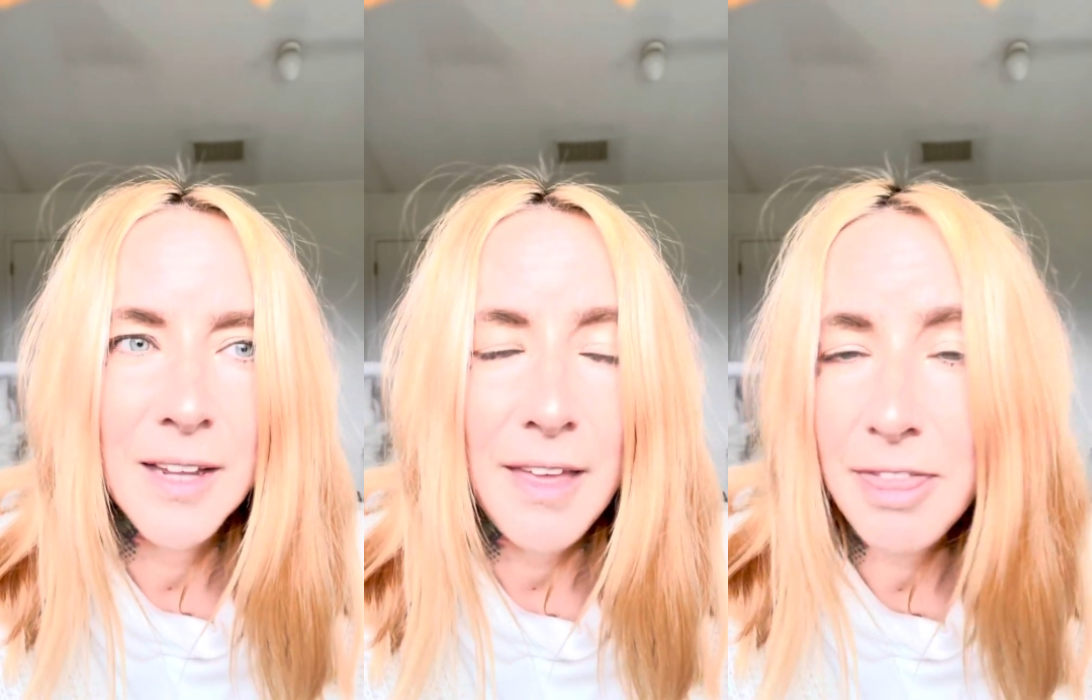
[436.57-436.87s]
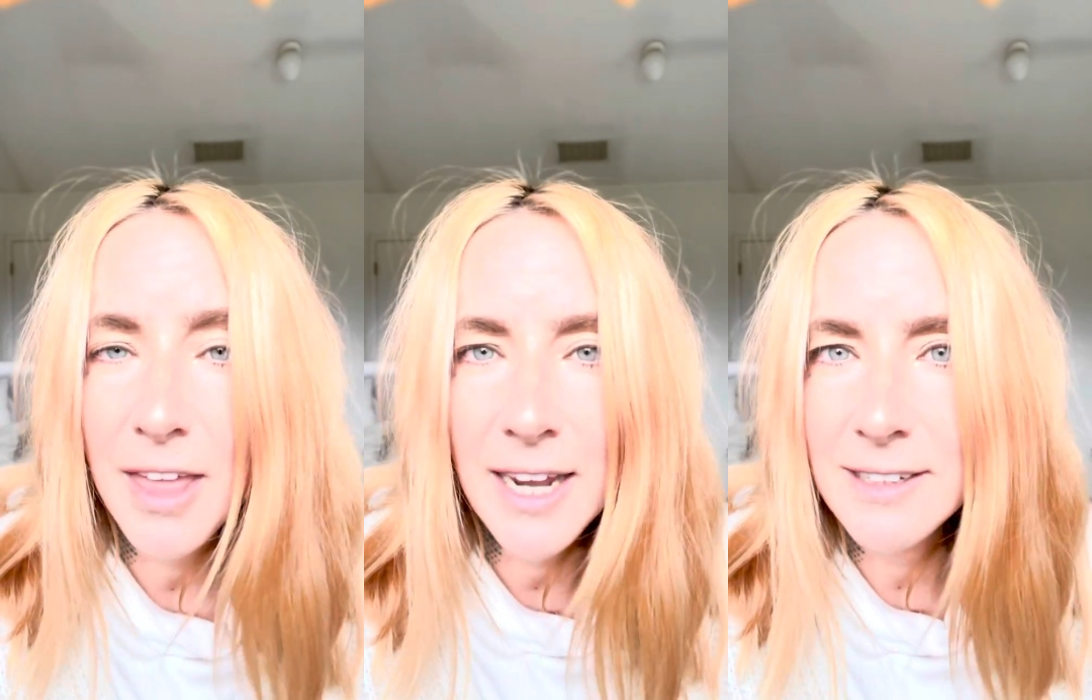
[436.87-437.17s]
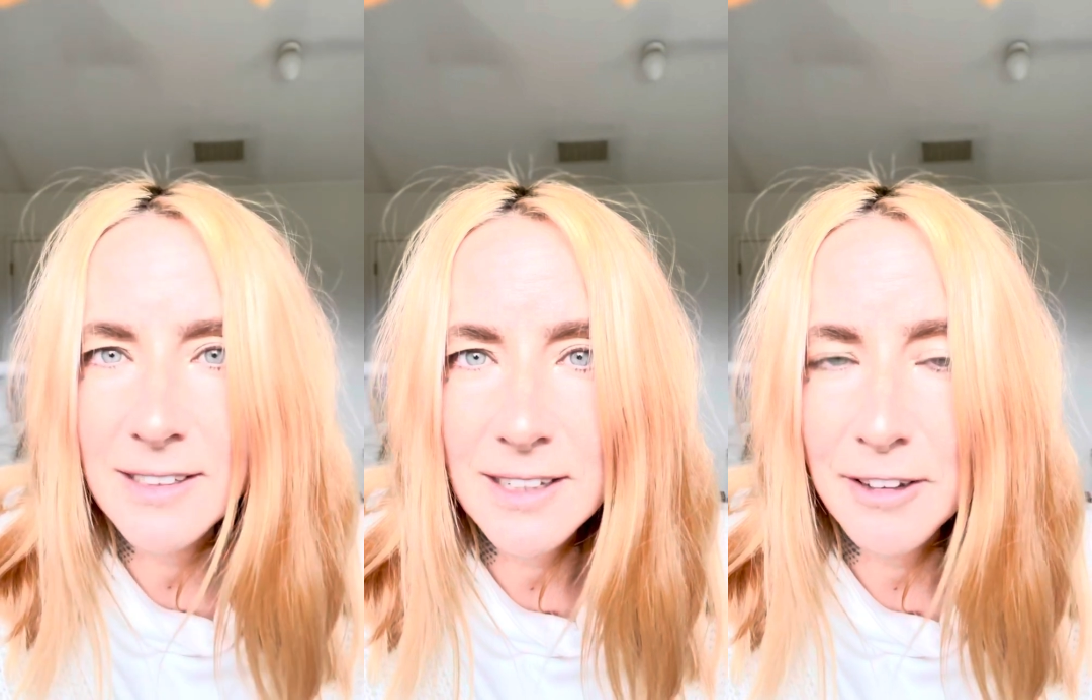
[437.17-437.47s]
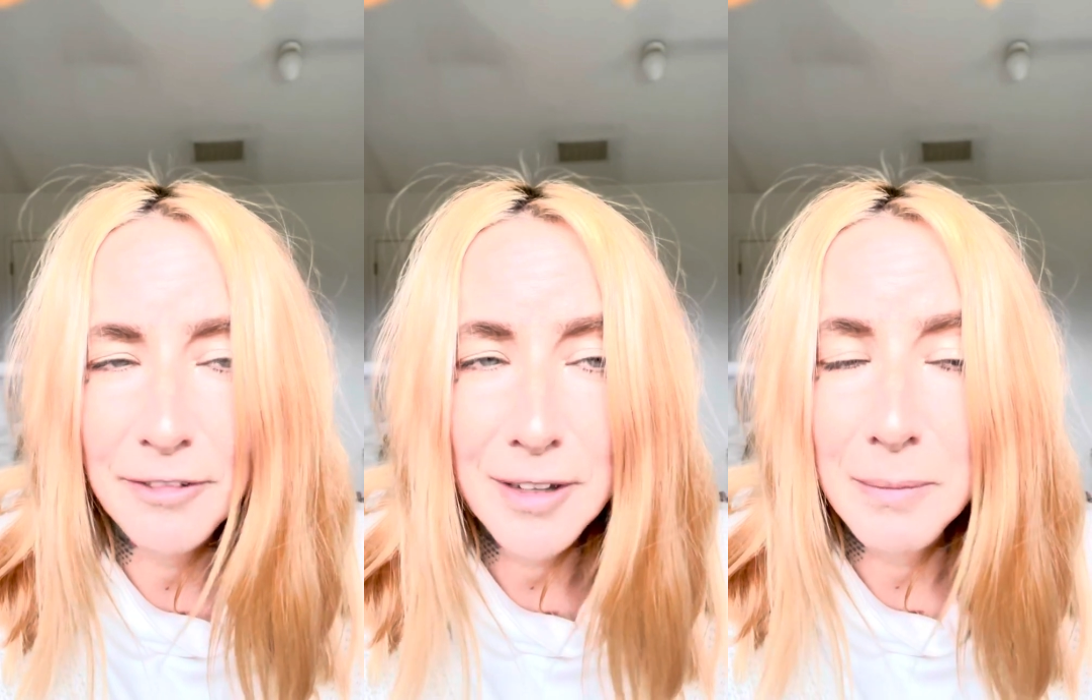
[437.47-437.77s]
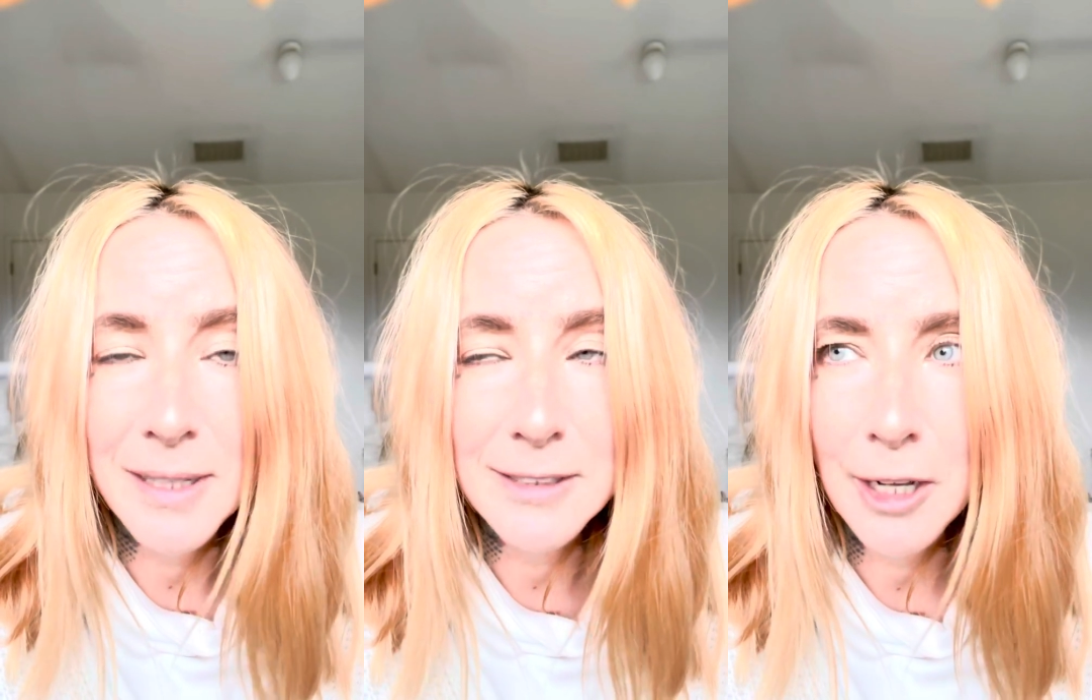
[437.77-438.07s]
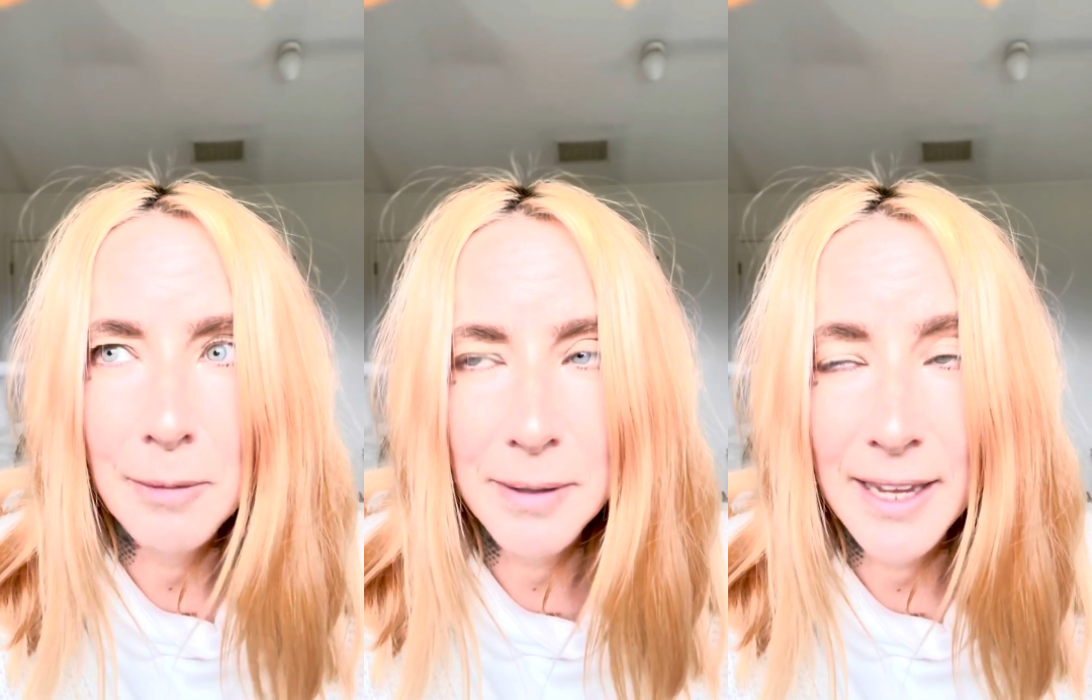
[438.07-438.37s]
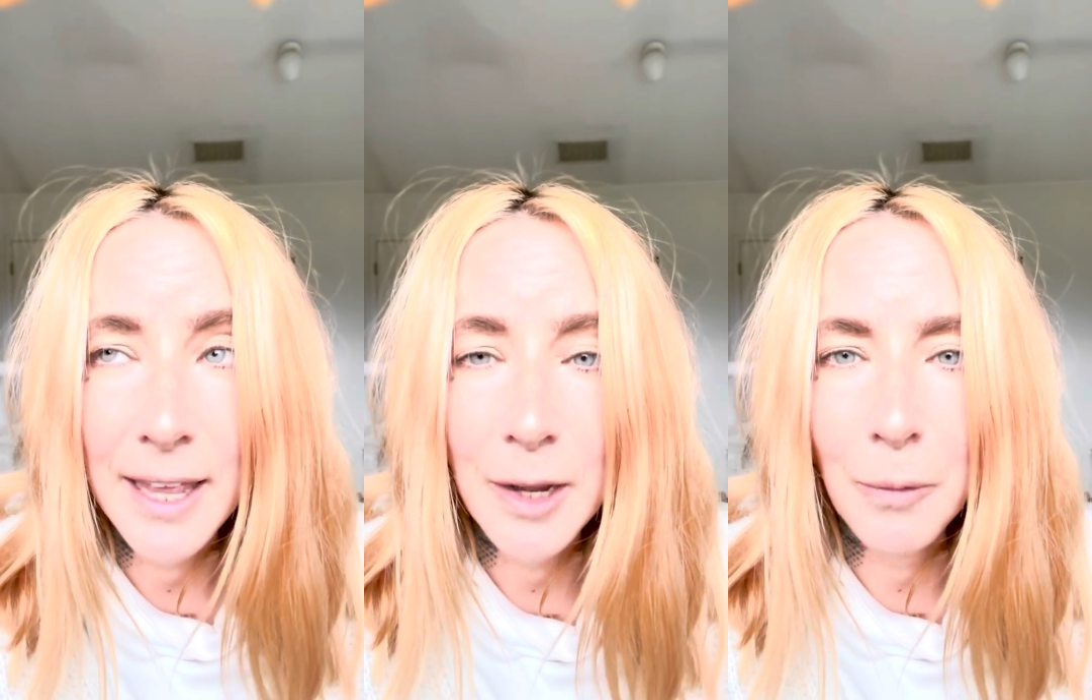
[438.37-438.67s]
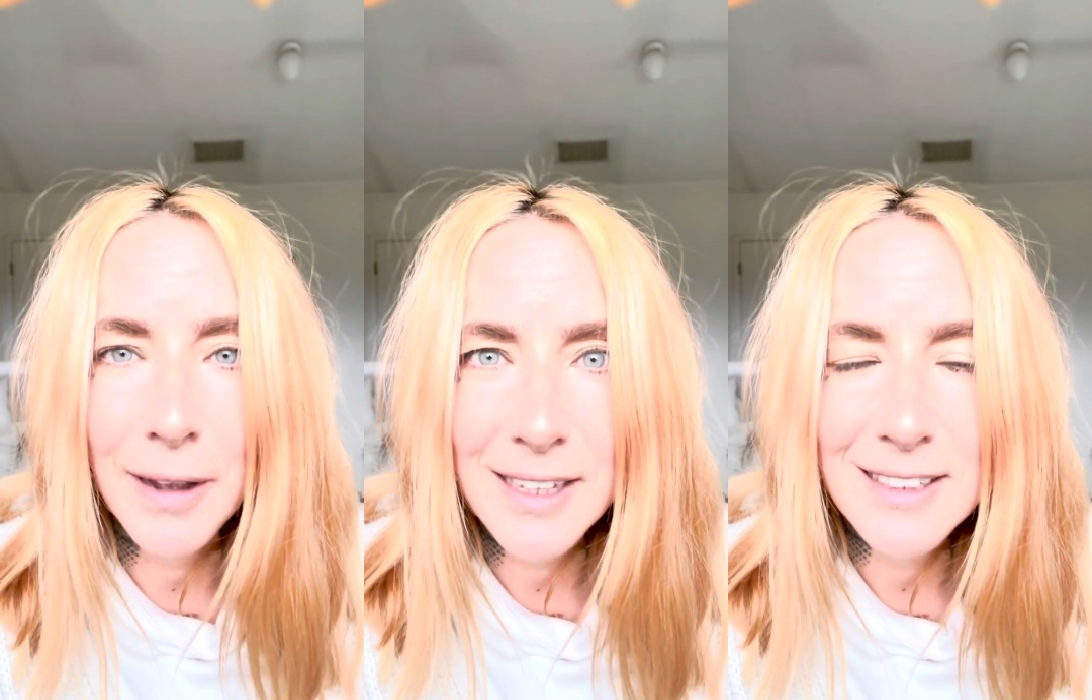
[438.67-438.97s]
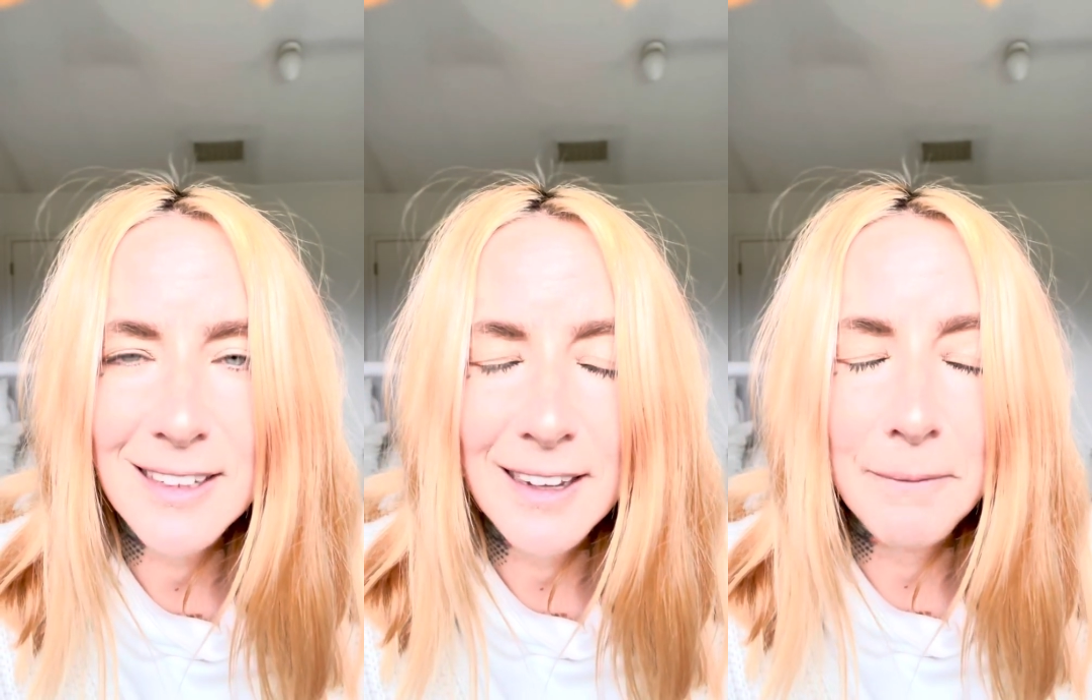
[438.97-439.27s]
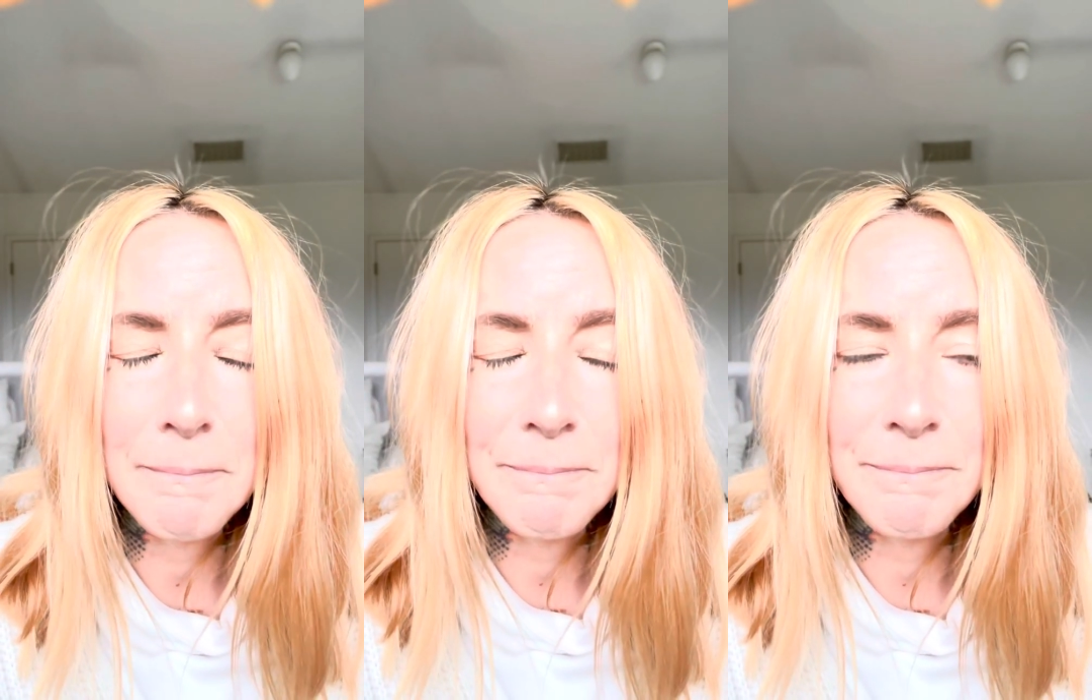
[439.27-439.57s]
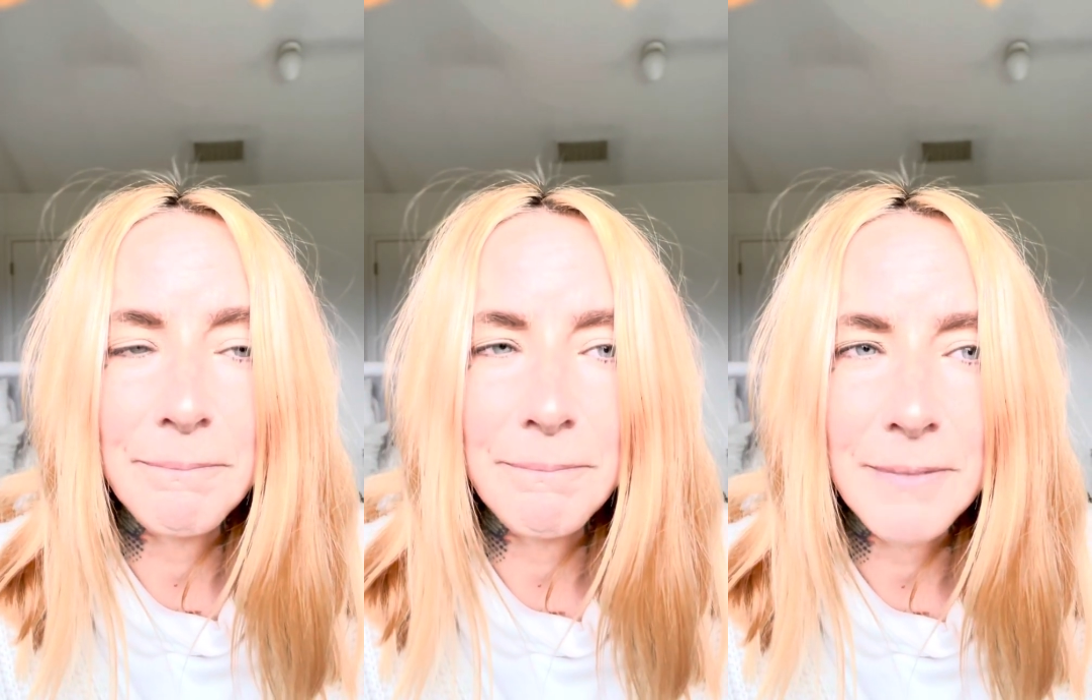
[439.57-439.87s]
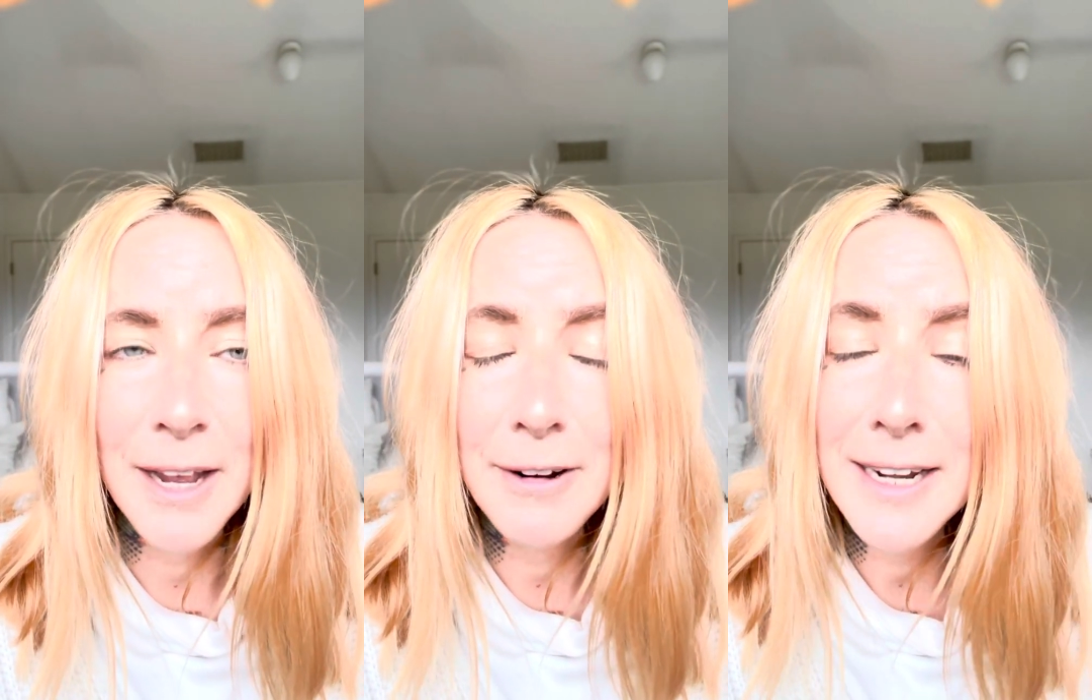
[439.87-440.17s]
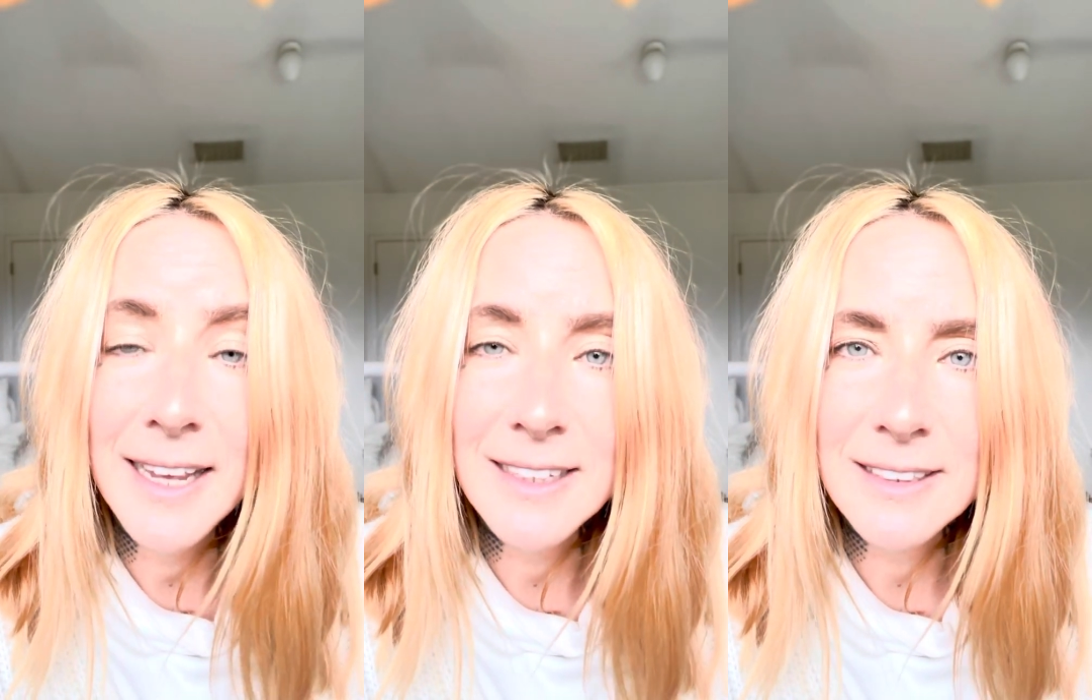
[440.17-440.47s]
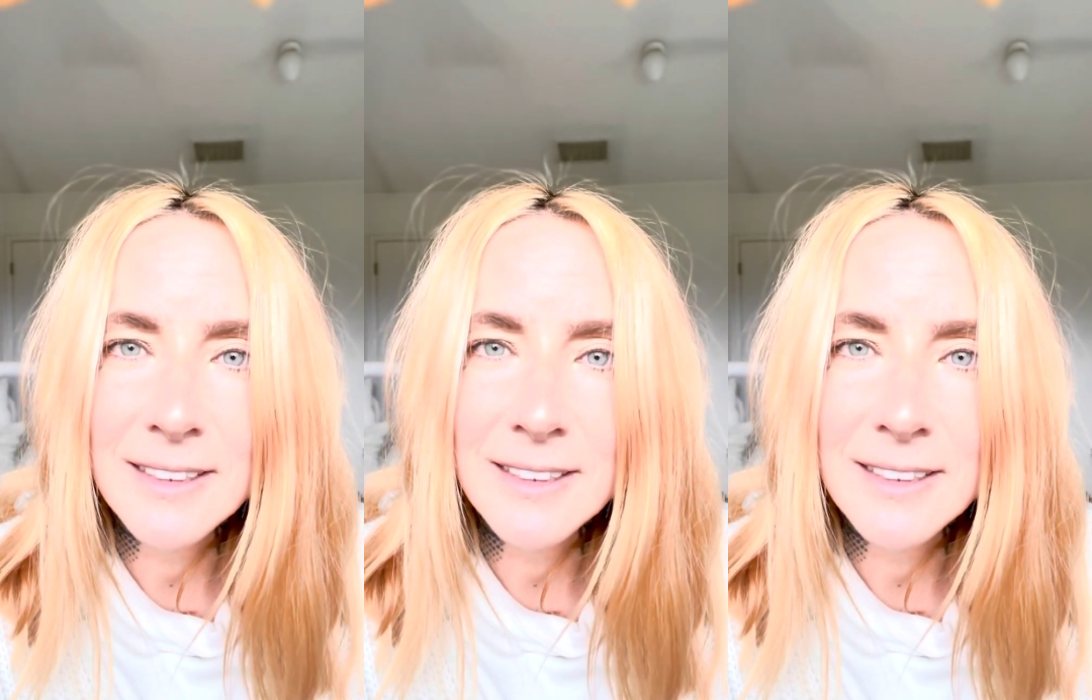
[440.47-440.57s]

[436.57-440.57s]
And that is a female topic anyways, nowadays.